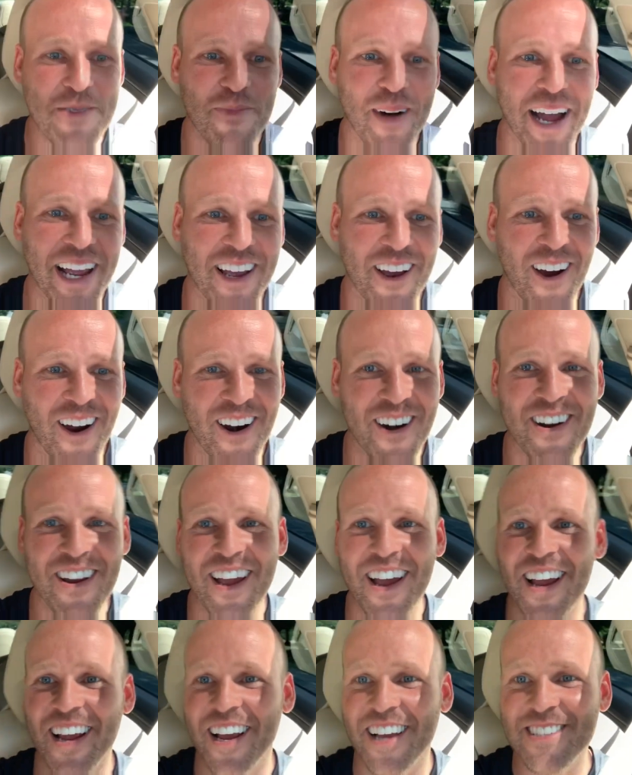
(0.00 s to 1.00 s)
my car
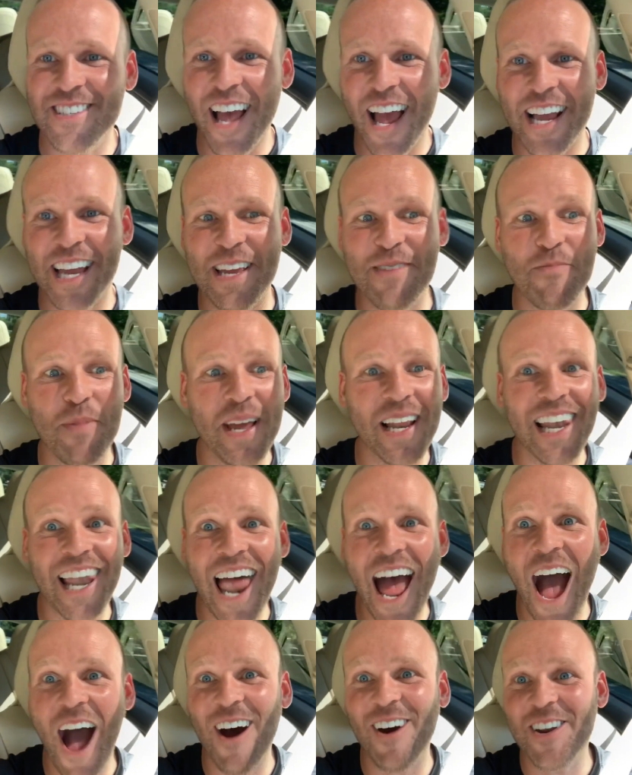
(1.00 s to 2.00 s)
because I can be
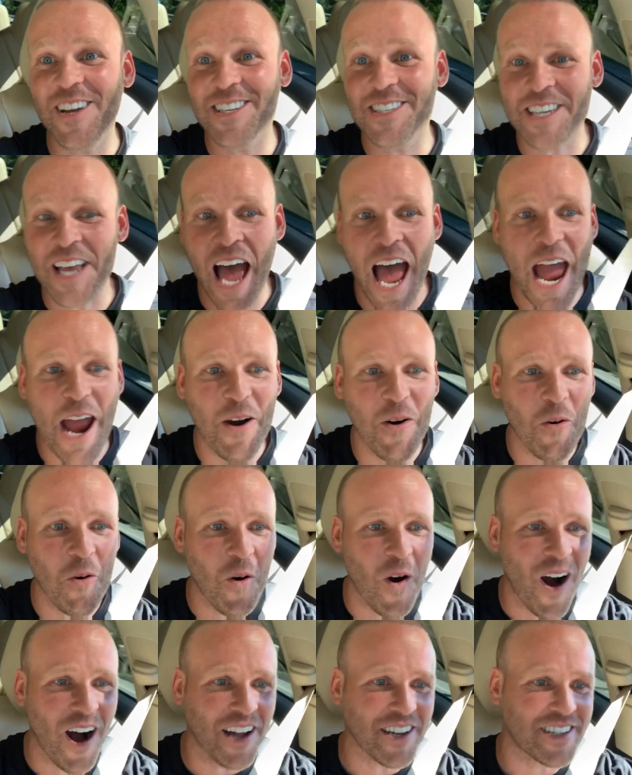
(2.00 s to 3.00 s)
loud as I
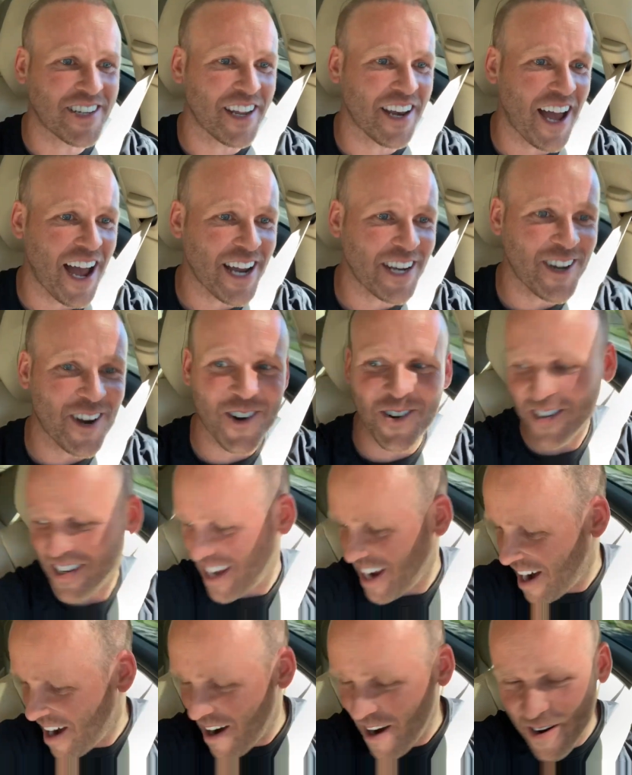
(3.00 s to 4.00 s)
want and I don't
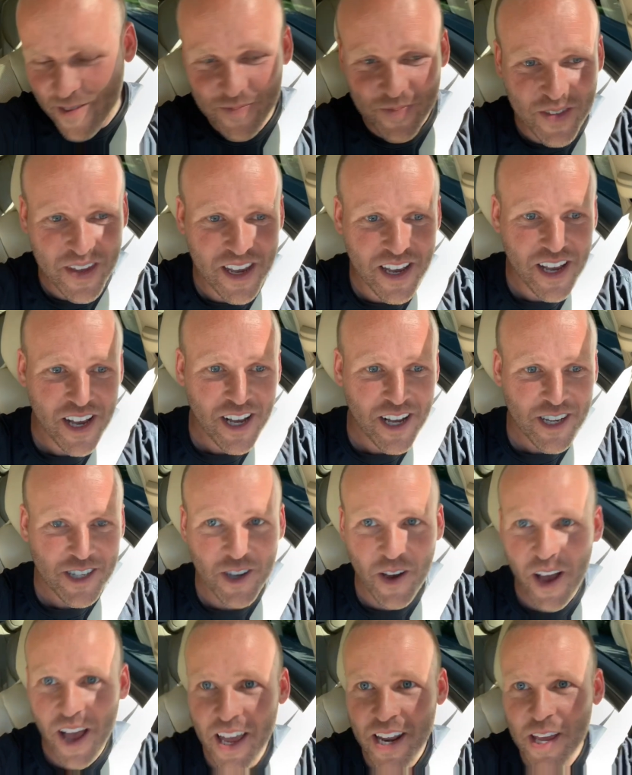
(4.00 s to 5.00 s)
care. So
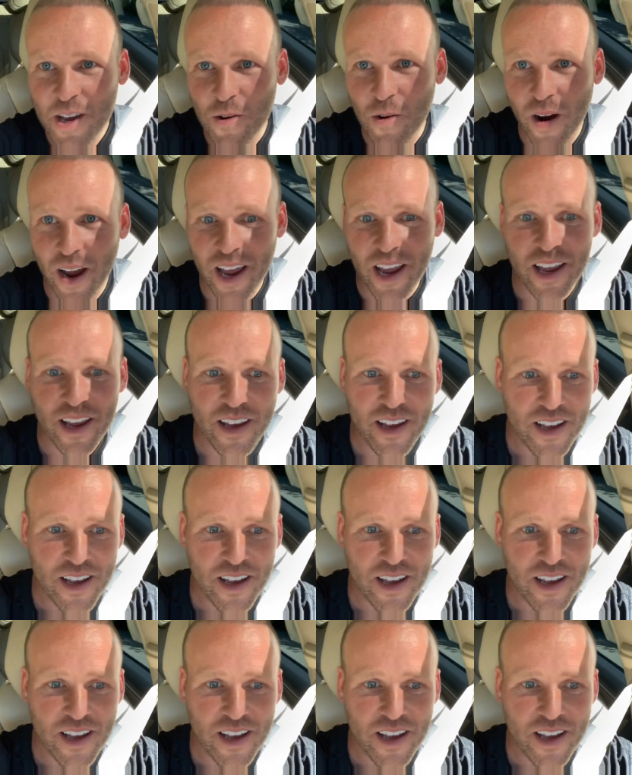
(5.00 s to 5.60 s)
anyway,